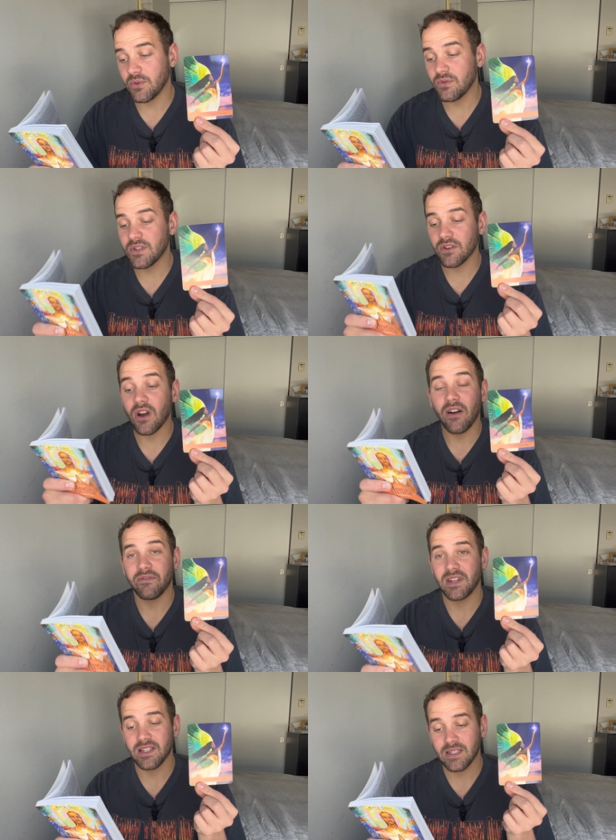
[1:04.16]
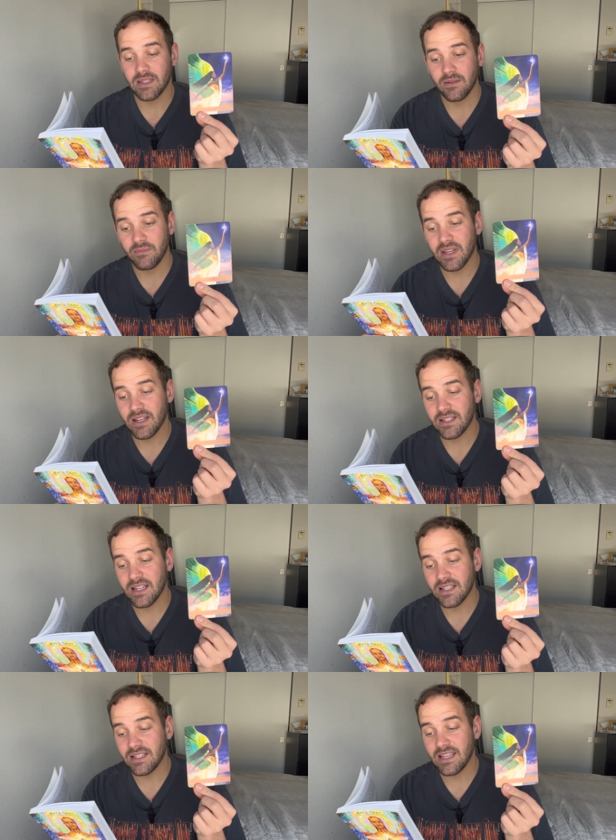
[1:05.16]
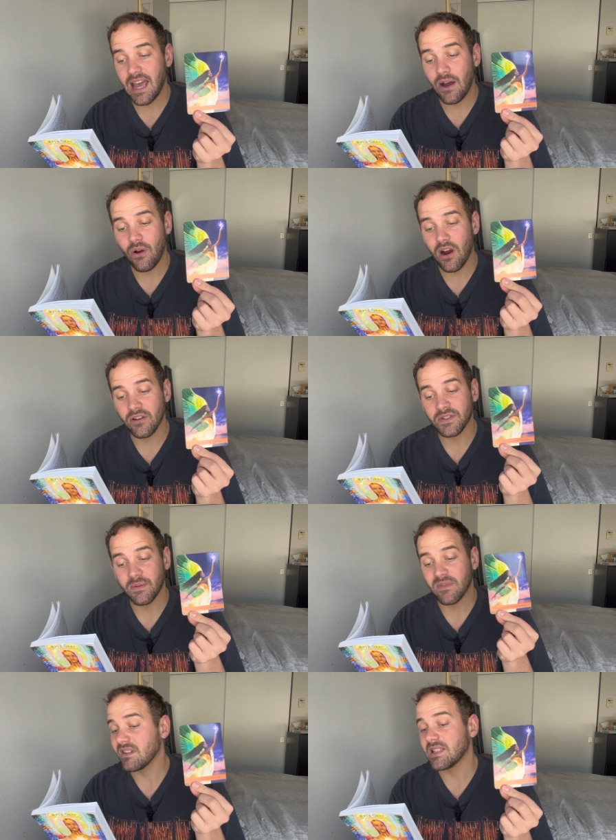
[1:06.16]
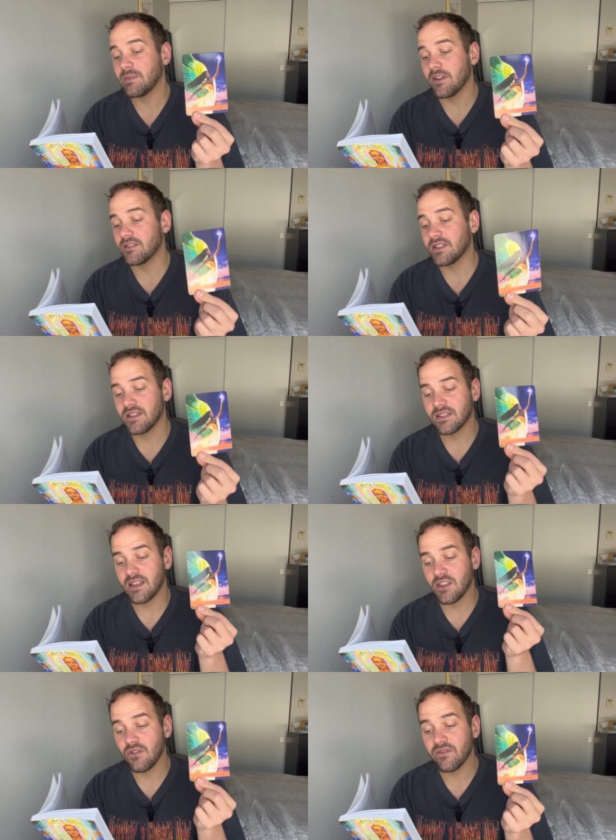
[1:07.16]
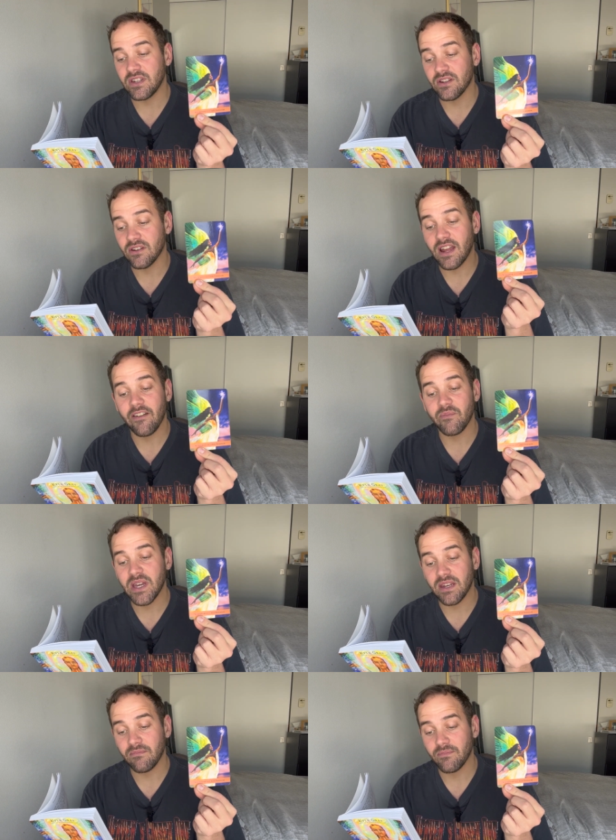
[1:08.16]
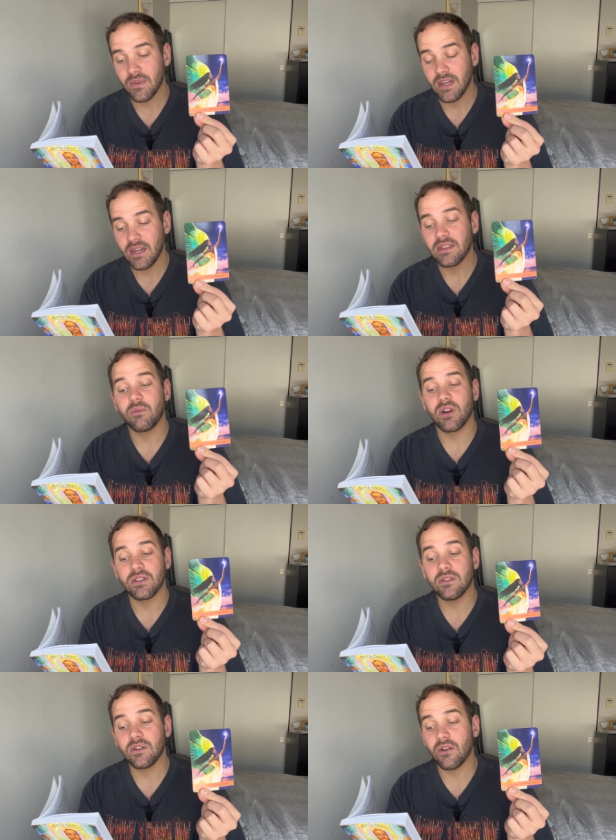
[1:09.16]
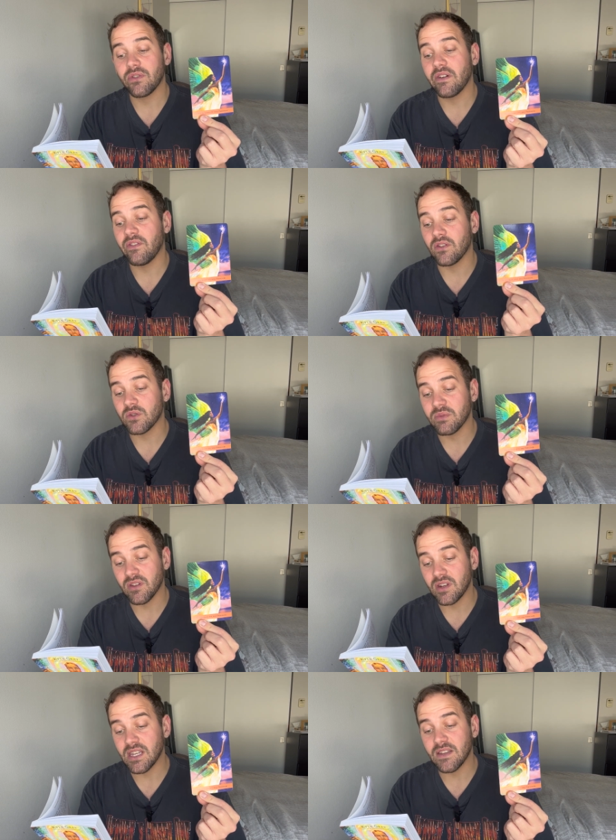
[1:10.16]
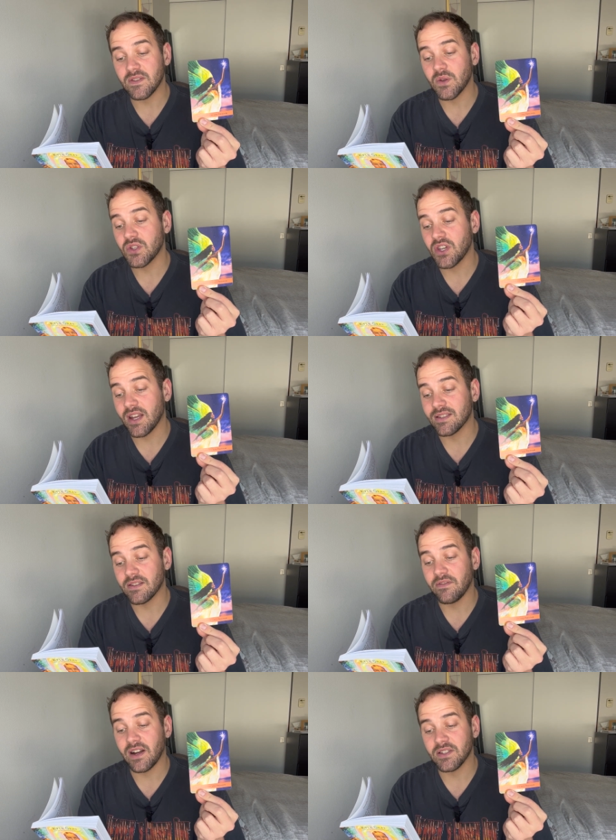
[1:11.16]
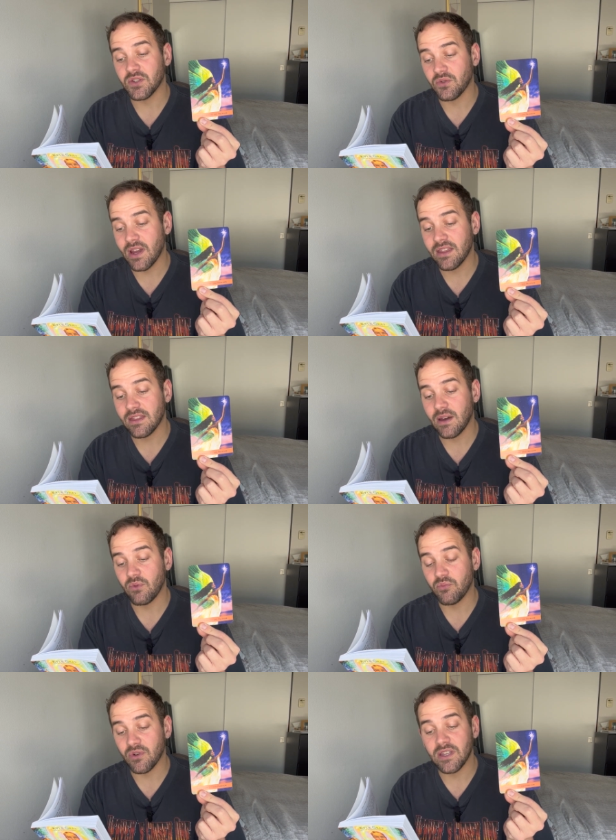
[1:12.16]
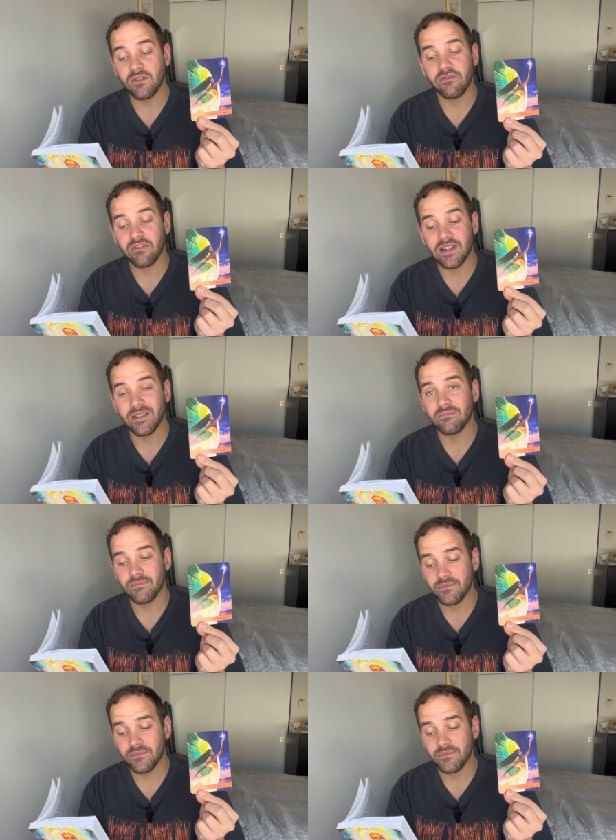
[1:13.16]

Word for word: boost your confidence because they can see how harsh some of the experiences that you have endured have been. They want you to know that vulnerability gives you a chance to find strength that will bring you freedom.